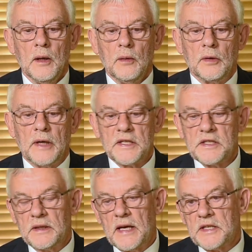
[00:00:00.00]
Well,
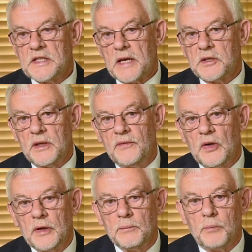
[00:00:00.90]
gas is actually
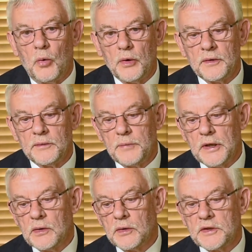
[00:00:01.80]
very important,
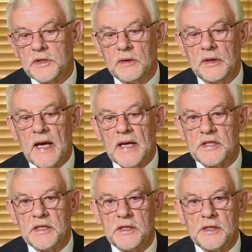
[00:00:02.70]
because
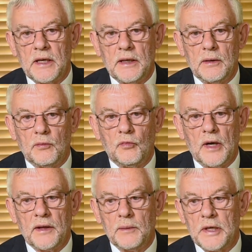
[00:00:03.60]
gas is
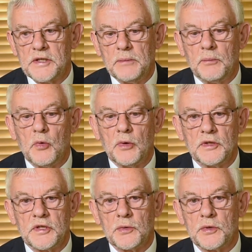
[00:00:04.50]
one of the most
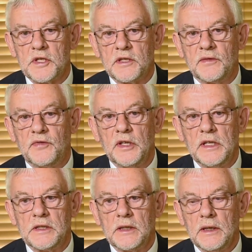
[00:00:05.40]
important sources of
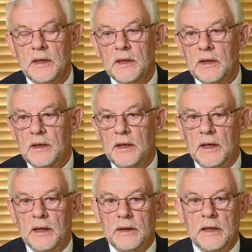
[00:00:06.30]
heat
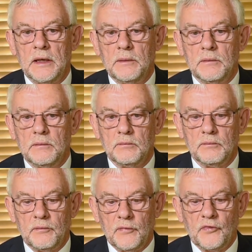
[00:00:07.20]

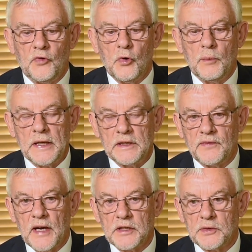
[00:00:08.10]
for
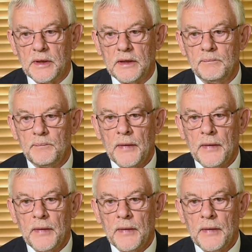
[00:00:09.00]
manufacturing.